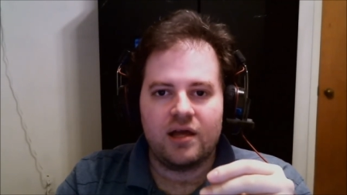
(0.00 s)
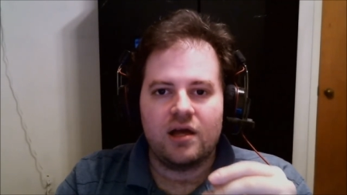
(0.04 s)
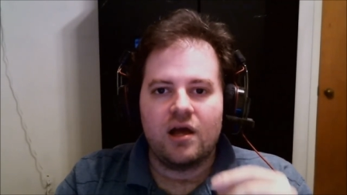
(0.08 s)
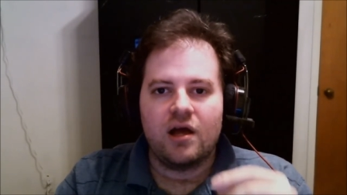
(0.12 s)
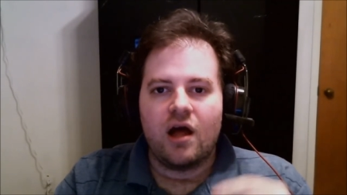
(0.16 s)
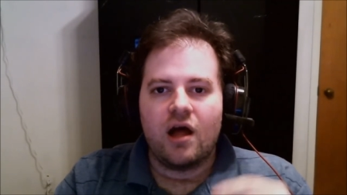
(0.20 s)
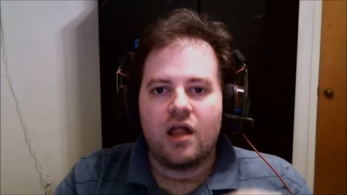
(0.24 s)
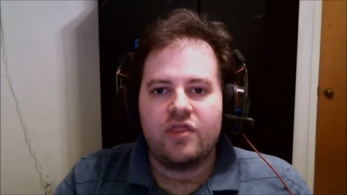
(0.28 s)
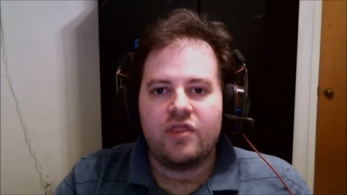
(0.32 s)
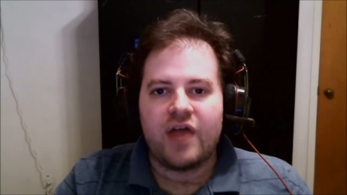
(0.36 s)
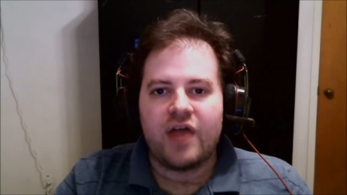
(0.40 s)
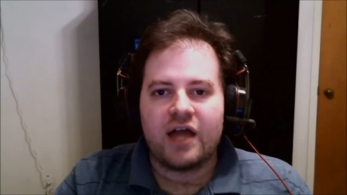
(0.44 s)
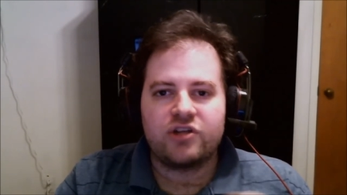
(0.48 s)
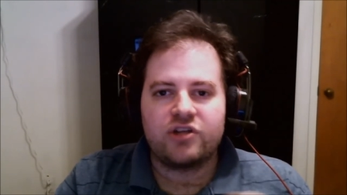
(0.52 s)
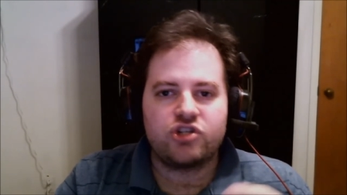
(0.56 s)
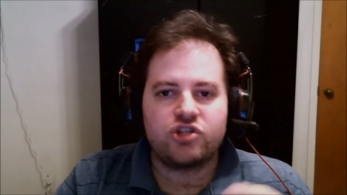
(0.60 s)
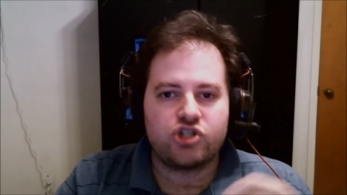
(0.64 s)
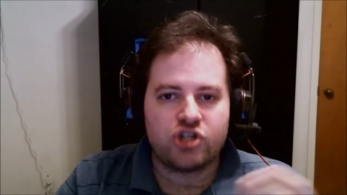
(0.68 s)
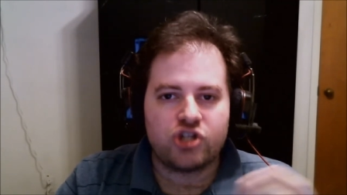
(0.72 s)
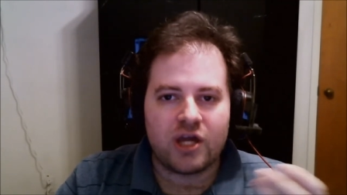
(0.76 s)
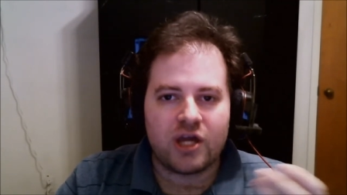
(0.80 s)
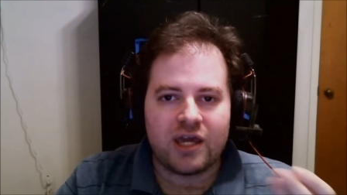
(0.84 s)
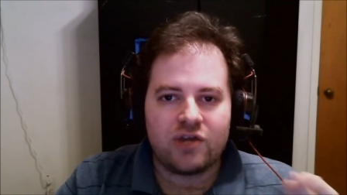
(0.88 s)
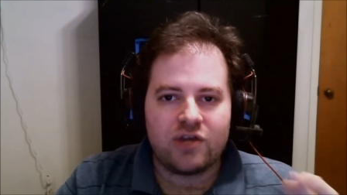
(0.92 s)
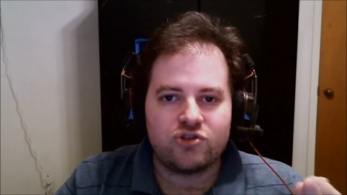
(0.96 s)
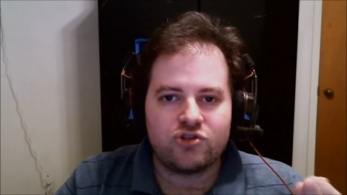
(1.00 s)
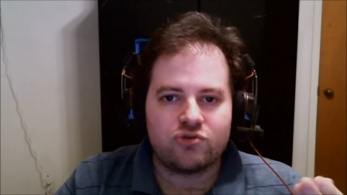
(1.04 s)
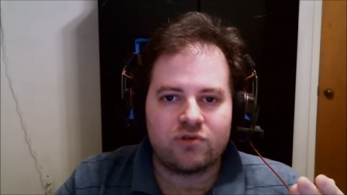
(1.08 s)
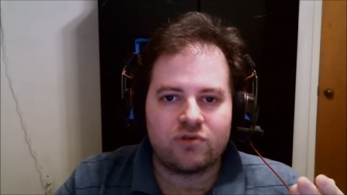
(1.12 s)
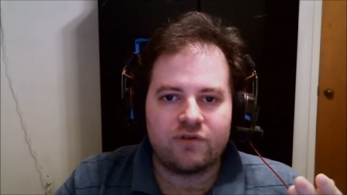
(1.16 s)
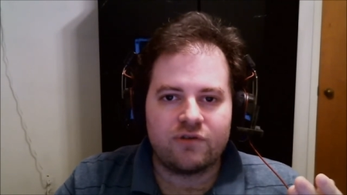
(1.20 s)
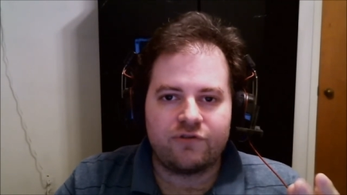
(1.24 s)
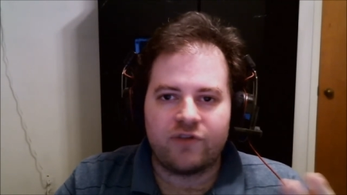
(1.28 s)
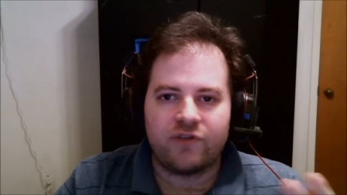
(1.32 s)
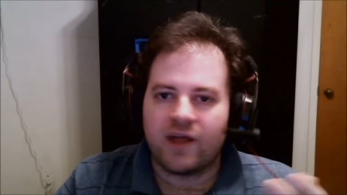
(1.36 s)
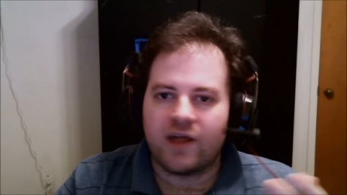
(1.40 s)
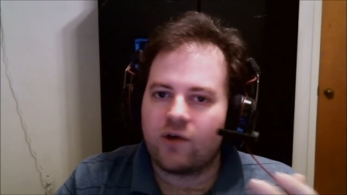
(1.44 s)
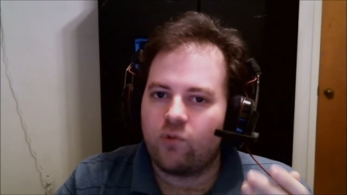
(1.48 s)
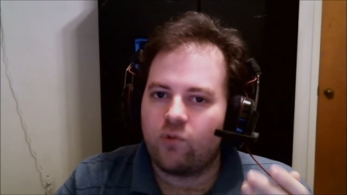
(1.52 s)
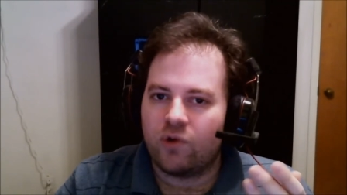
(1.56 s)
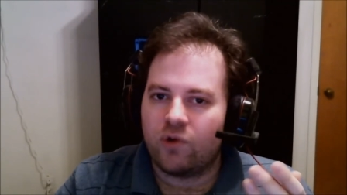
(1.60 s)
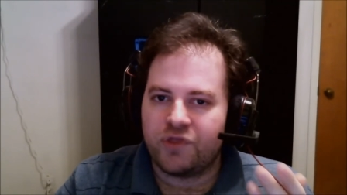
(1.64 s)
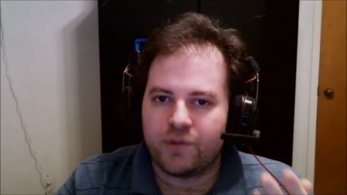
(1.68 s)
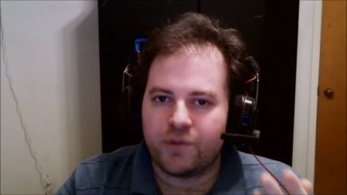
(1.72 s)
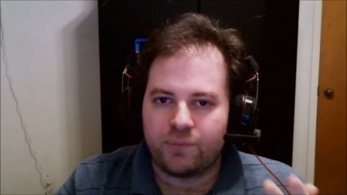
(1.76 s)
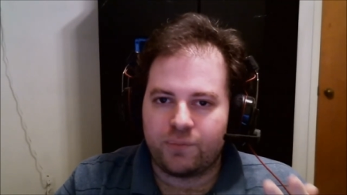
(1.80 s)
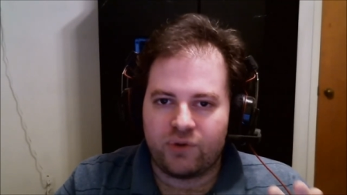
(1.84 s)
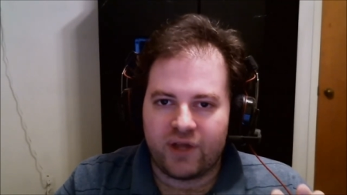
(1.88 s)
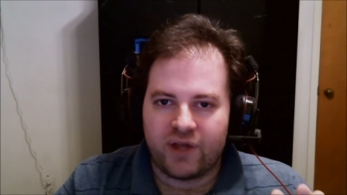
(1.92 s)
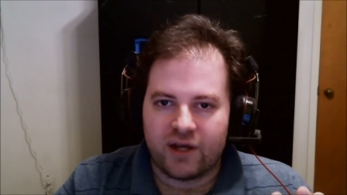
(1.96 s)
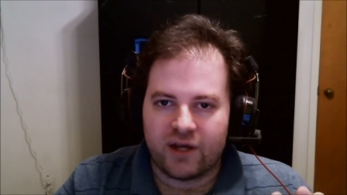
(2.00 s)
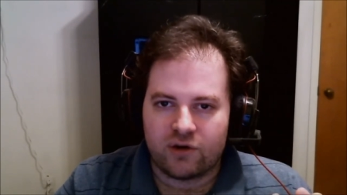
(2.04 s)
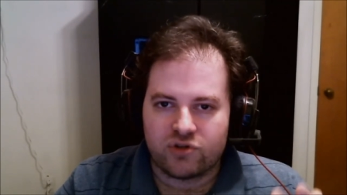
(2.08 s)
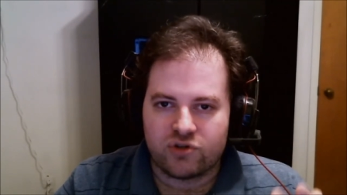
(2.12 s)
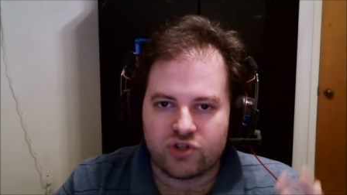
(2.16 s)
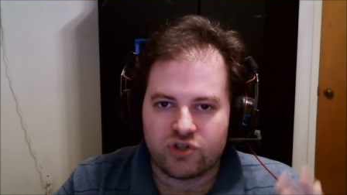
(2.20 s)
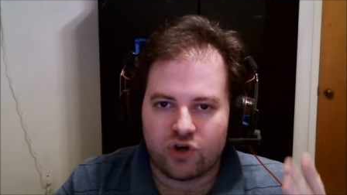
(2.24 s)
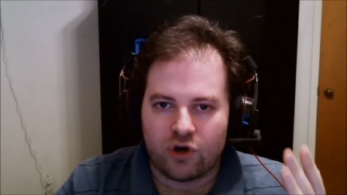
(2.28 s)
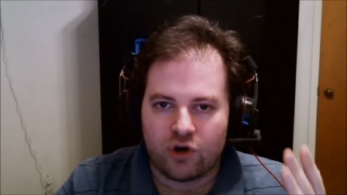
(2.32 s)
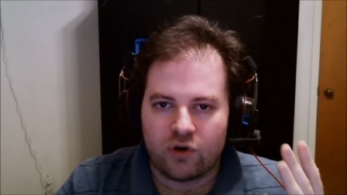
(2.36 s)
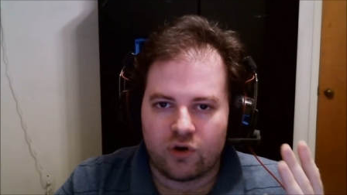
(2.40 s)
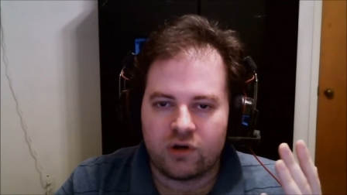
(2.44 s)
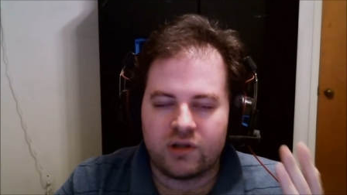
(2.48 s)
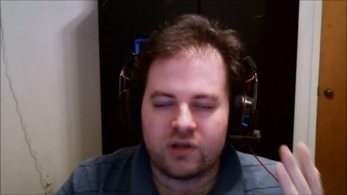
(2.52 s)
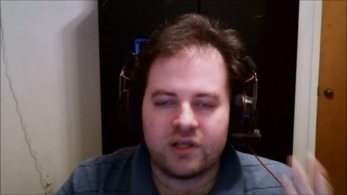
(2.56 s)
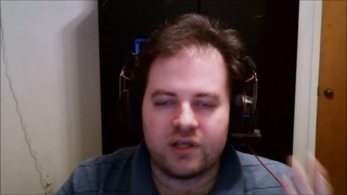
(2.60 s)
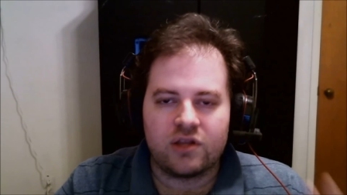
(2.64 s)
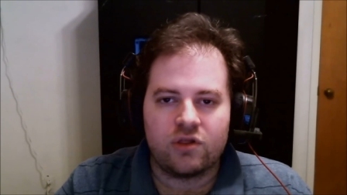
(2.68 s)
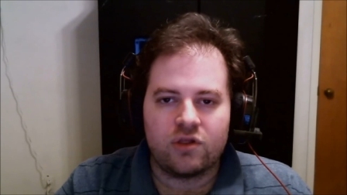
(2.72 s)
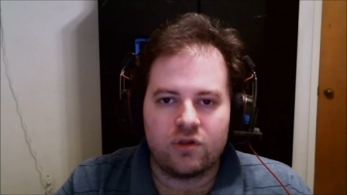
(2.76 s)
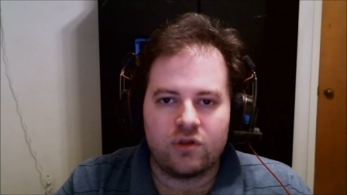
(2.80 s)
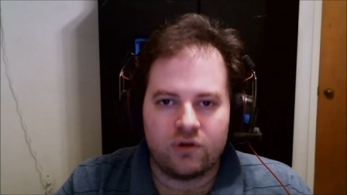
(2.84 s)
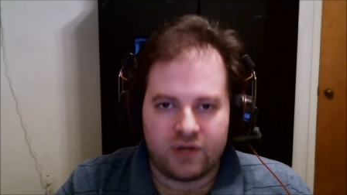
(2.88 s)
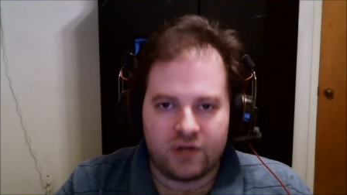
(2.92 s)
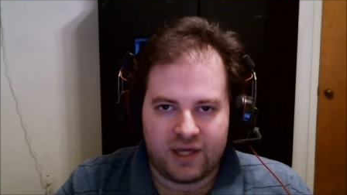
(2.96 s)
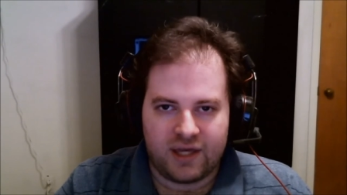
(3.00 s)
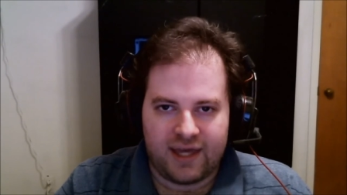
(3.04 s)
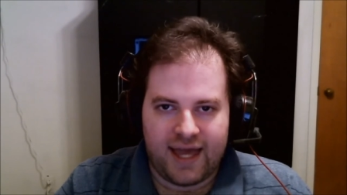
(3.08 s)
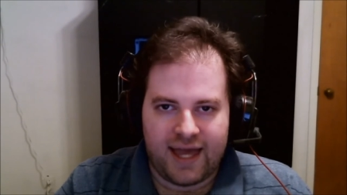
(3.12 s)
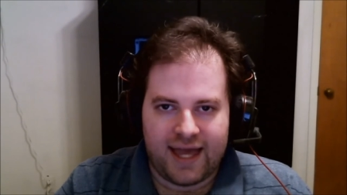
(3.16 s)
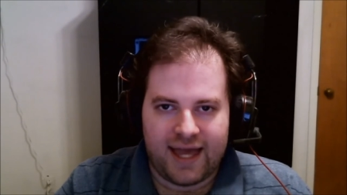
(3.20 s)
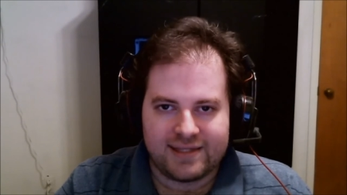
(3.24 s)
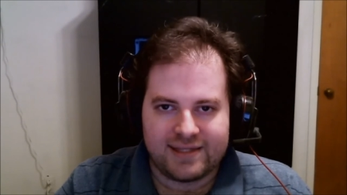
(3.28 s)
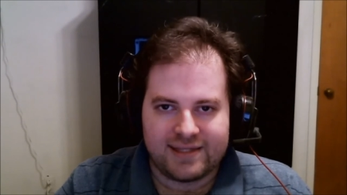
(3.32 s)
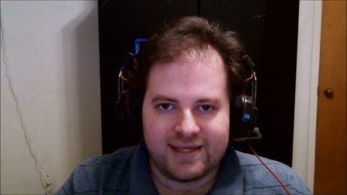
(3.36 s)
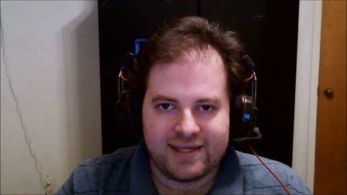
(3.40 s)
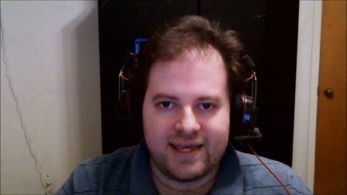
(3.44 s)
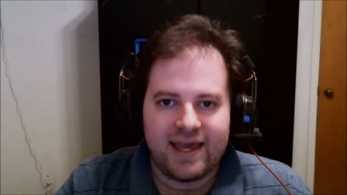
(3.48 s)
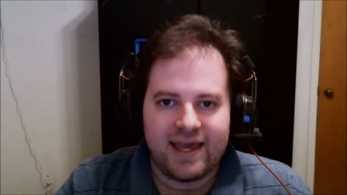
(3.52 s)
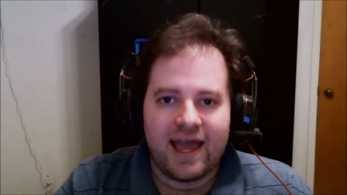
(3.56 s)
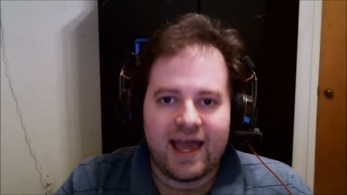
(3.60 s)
that change to reflect what the player is currently looking at.